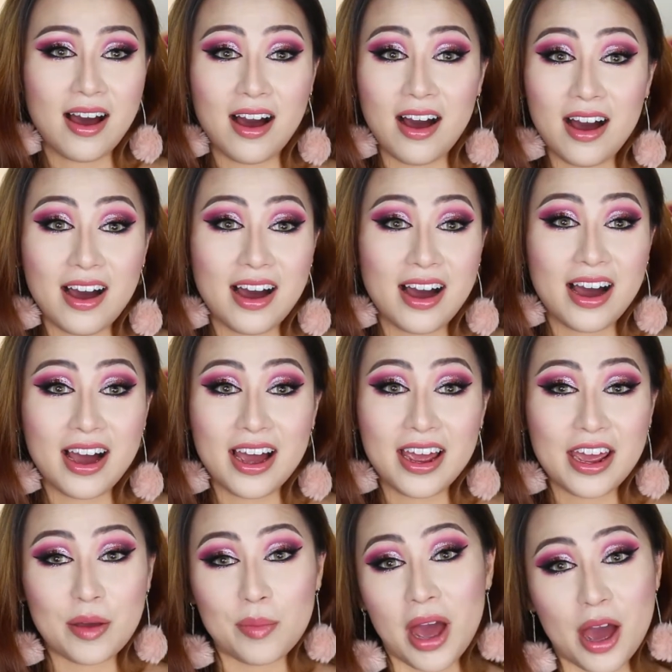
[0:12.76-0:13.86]

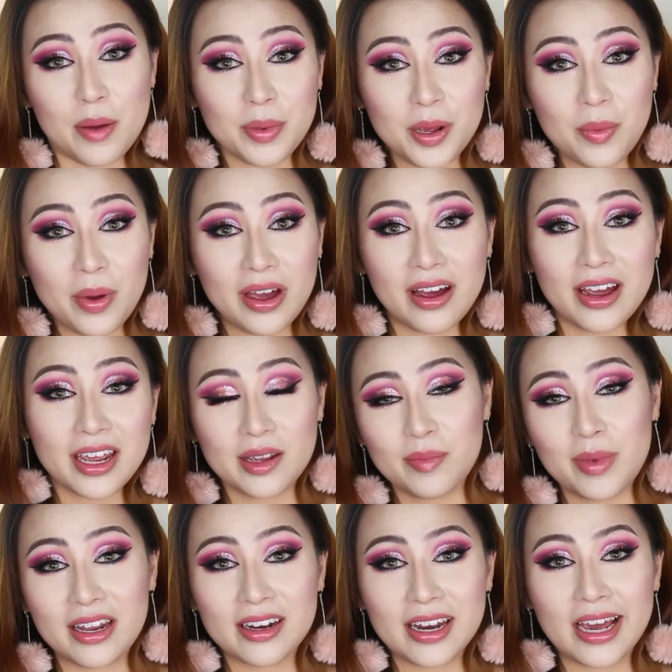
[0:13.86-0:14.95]
I am happy where I am
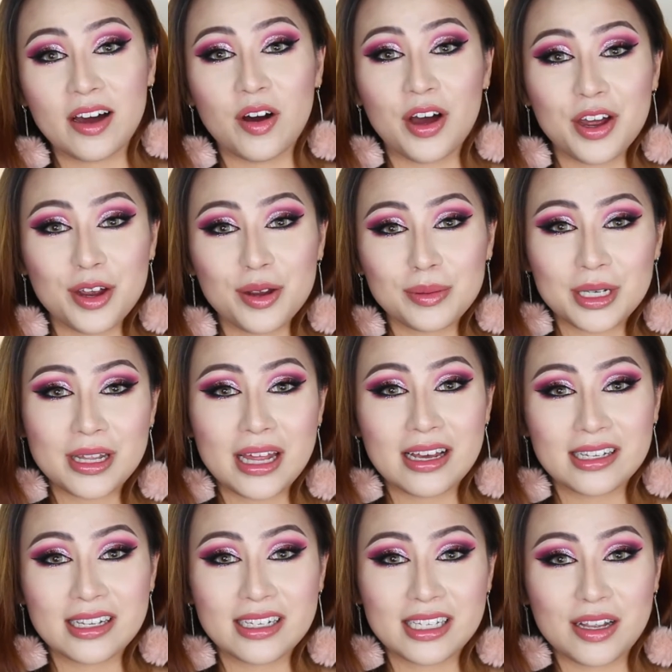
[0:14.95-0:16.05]
at now. I hope
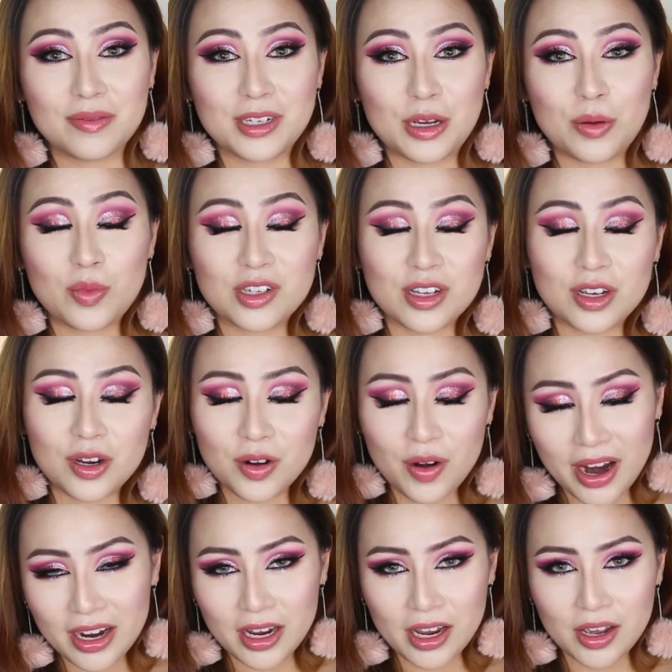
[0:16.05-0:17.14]
2017 was a
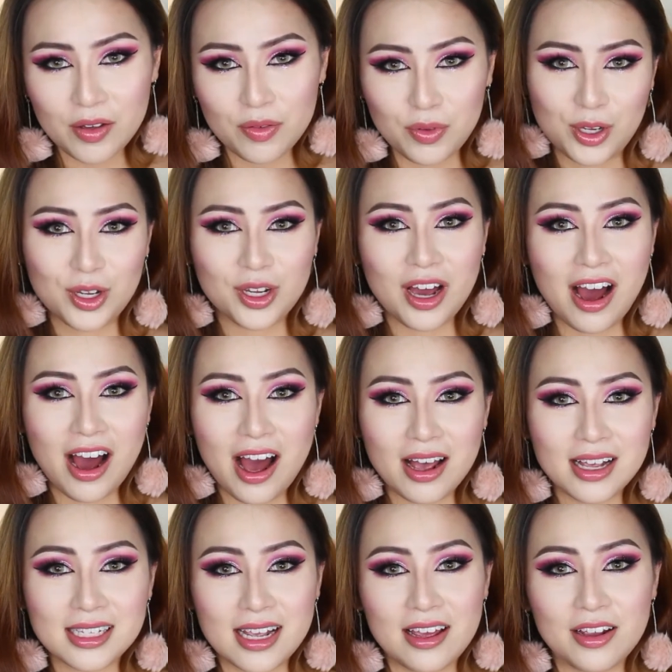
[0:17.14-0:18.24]
great year for you
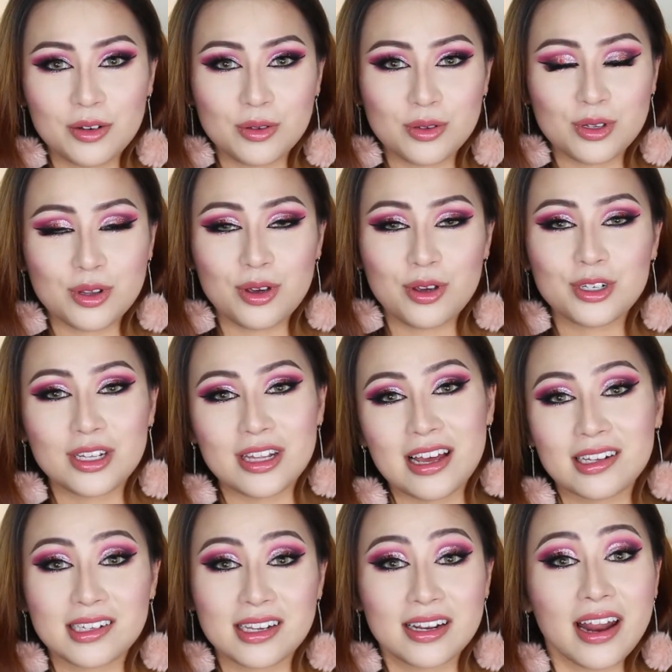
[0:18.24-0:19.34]
guys, and also
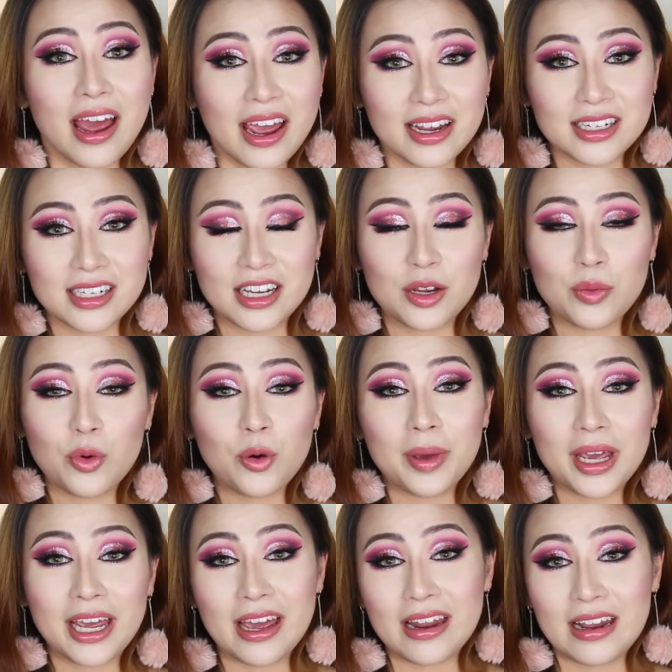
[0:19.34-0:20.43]
2018 will
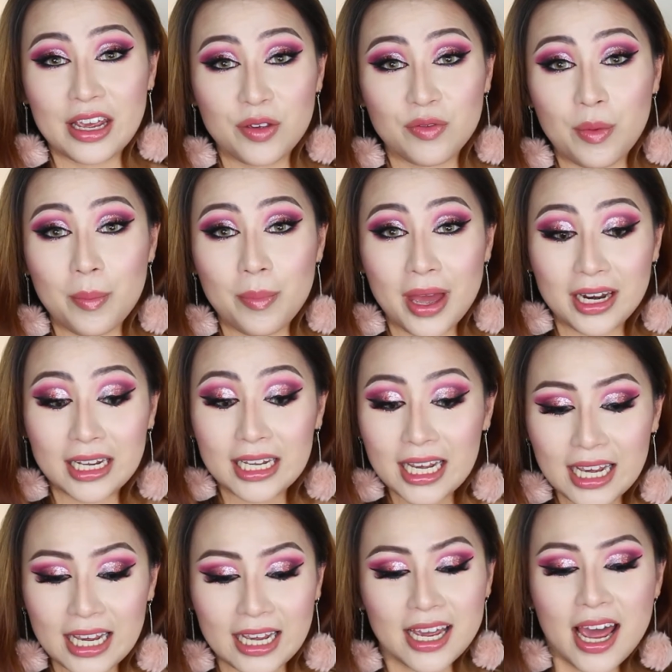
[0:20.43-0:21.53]
be an even better
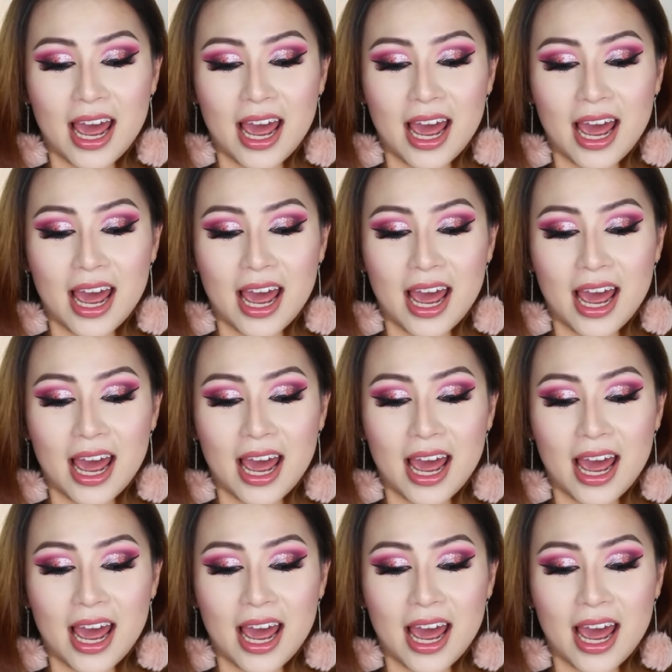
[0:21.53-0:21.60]
year.